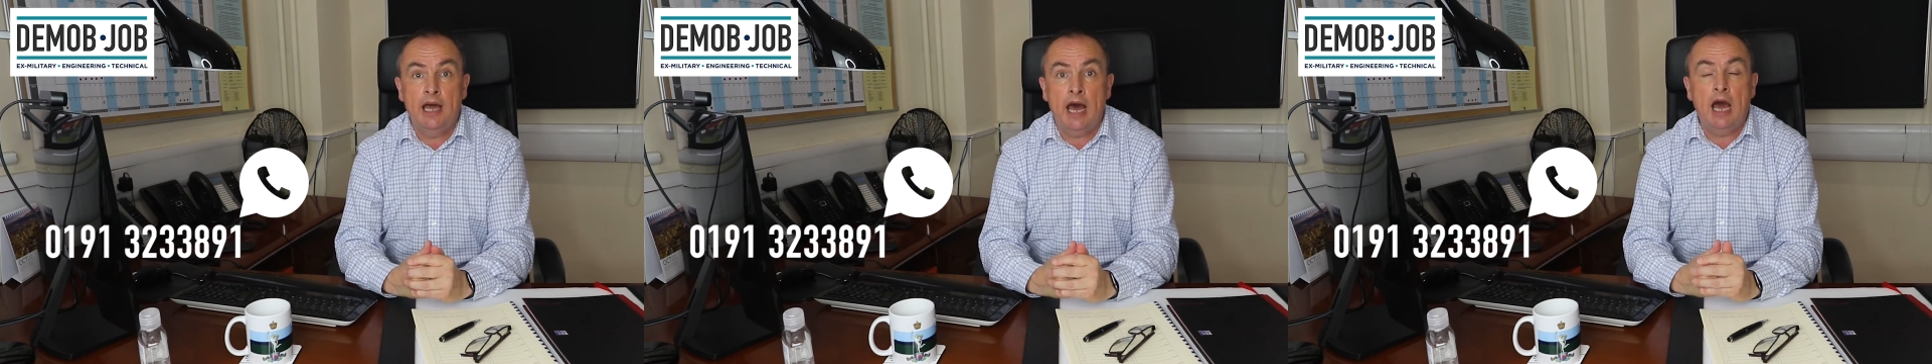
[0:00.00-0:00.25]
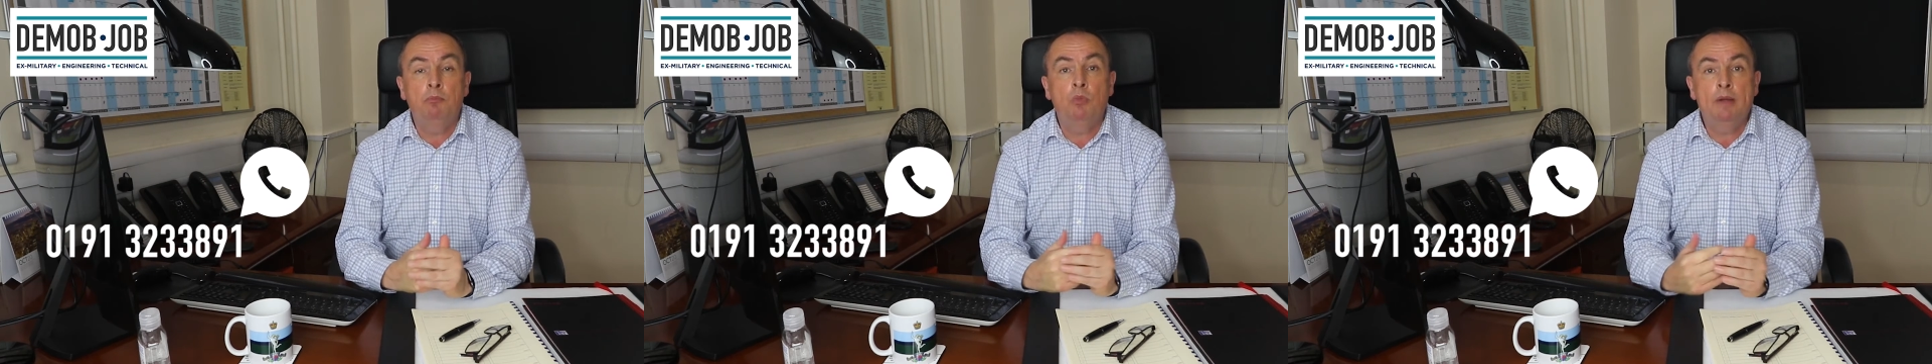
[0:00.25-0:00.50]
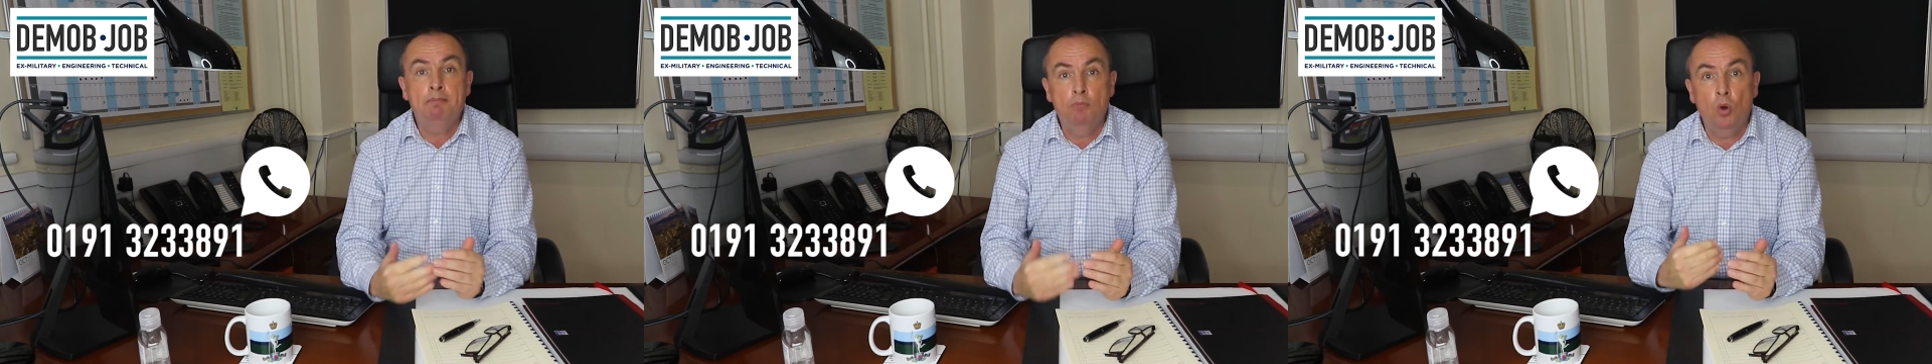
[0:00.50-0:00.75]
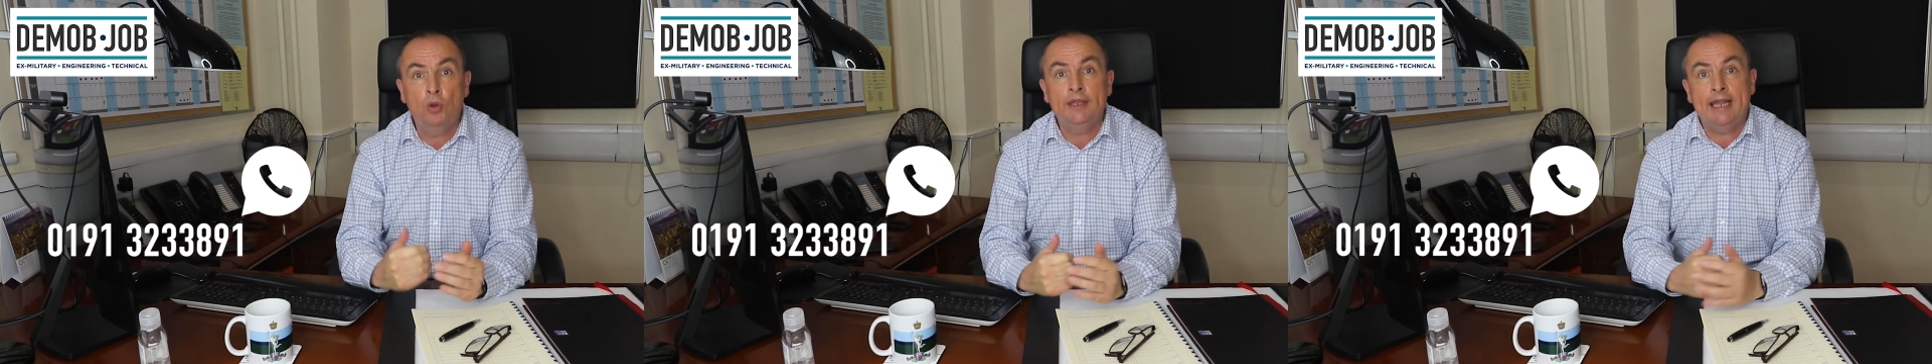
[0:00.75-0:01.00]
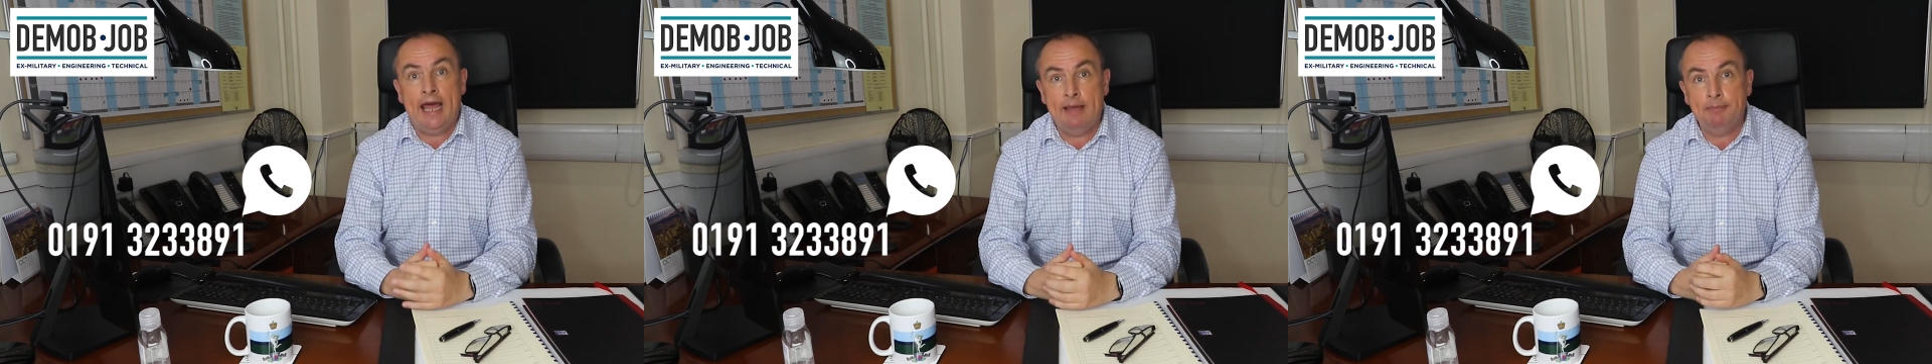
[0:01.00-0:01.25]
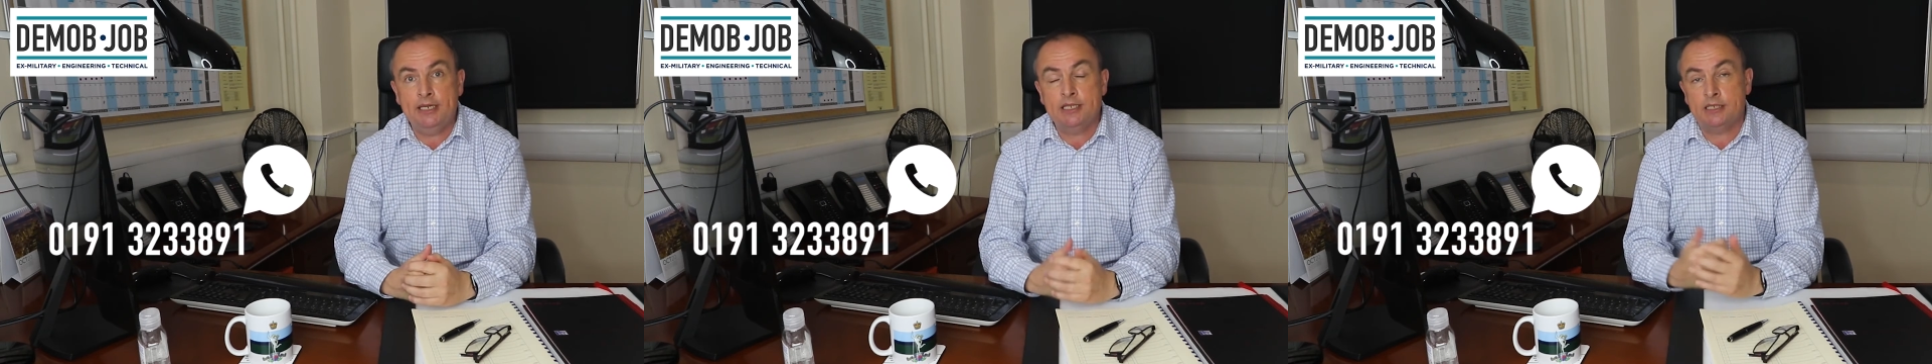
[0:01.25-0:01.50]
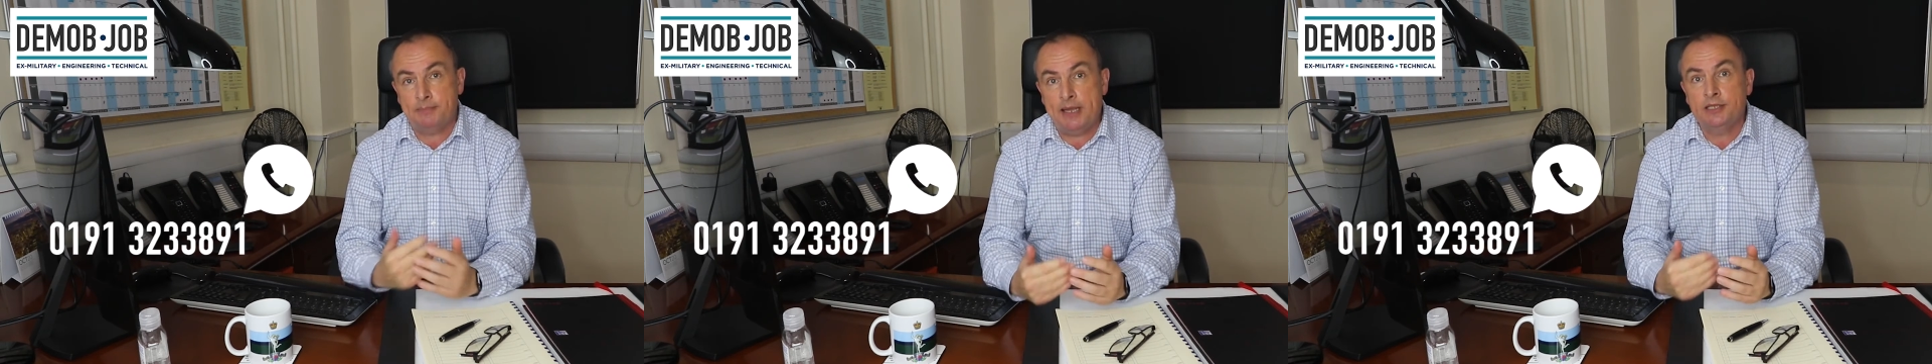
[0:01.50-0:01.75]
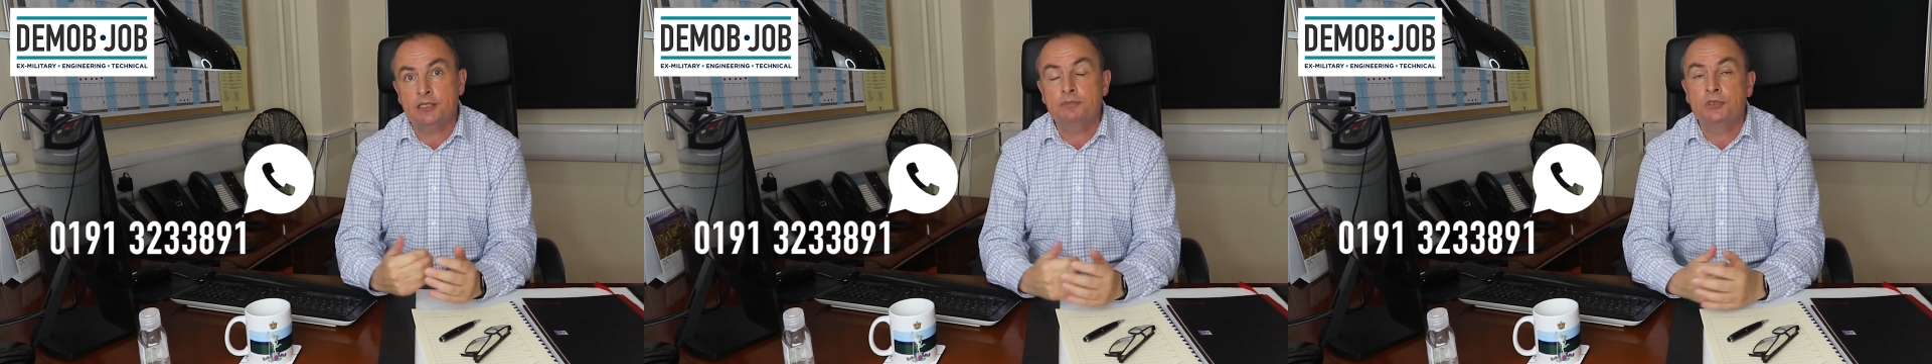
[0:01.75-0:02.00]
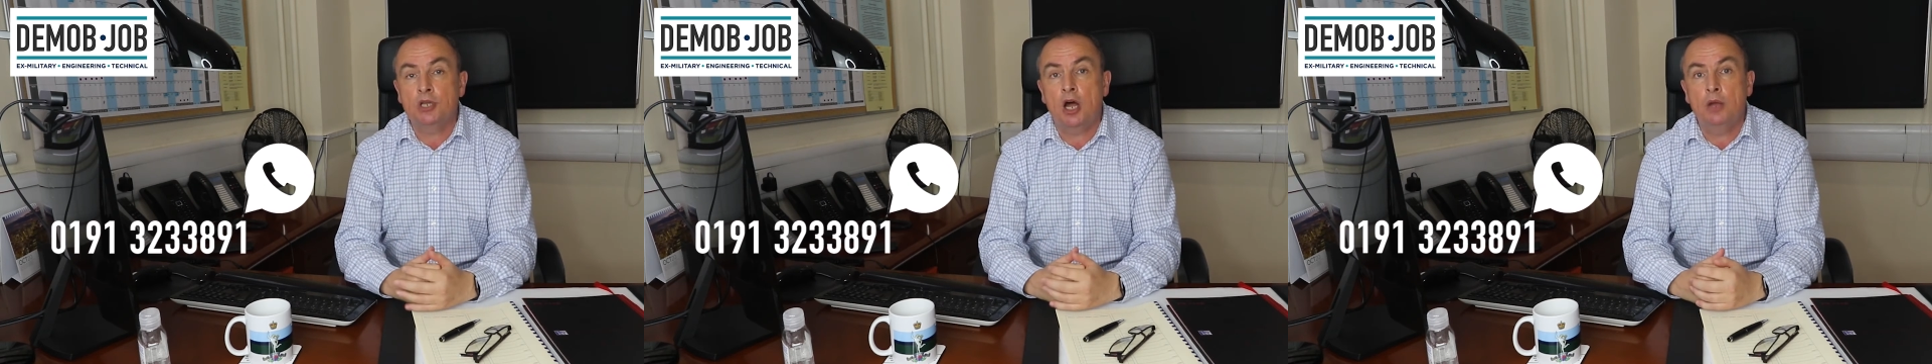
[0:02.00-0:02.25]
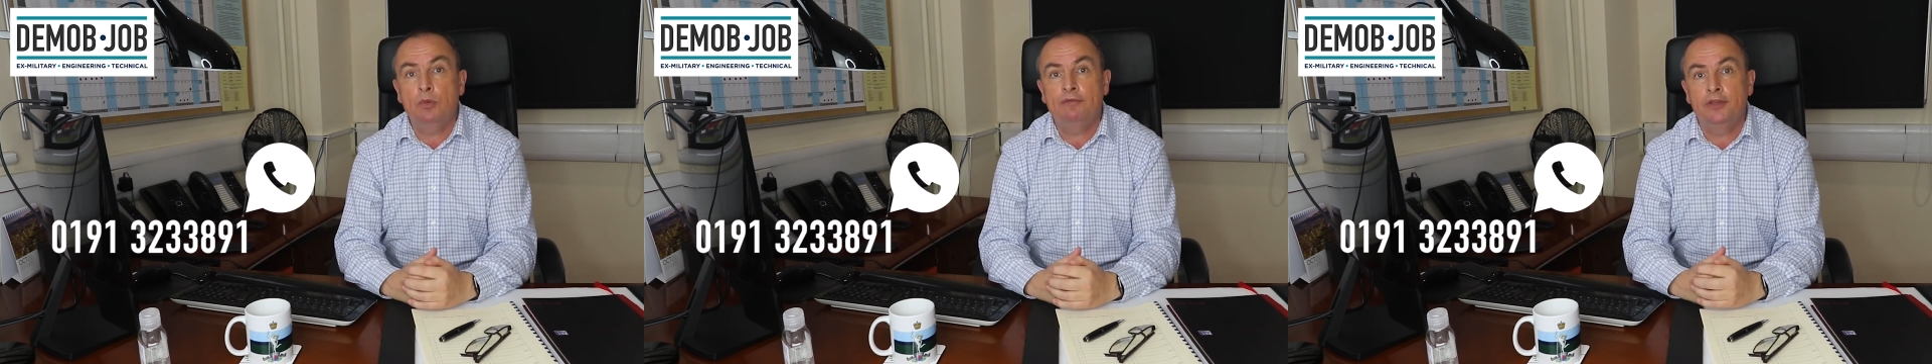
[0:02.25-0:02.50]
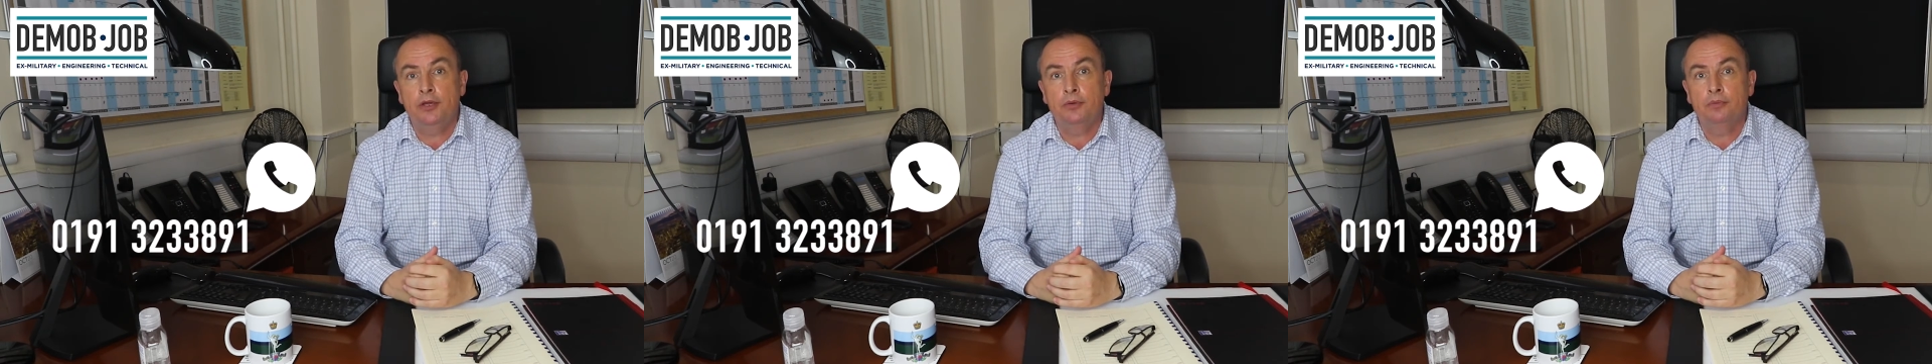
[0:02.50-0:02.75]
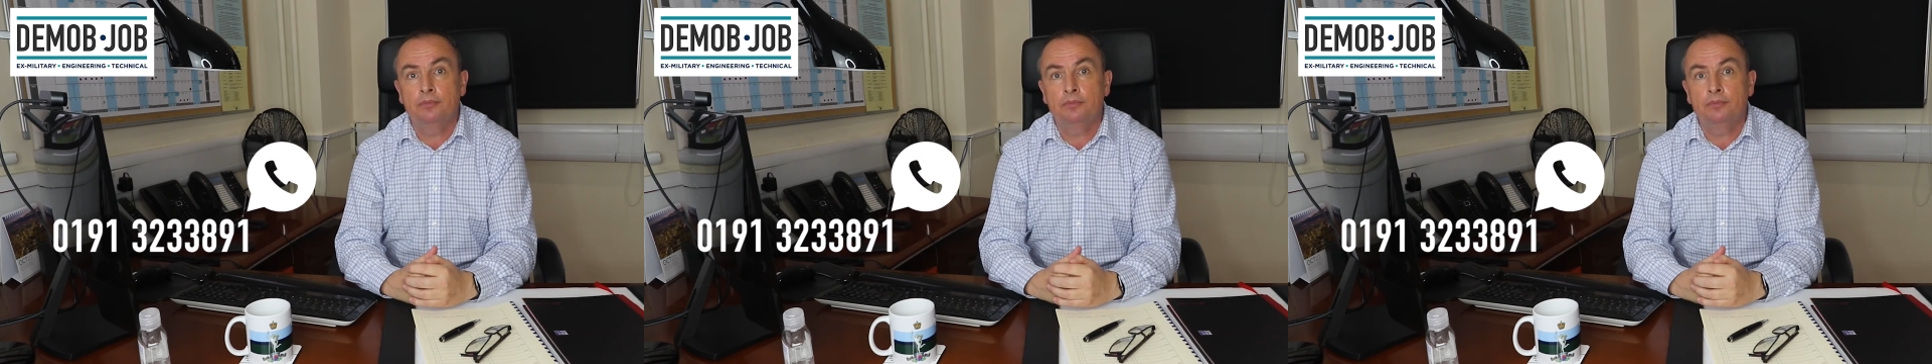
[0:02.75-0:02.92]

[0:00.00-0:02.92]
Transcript: and we're more than happy to spend some time with you.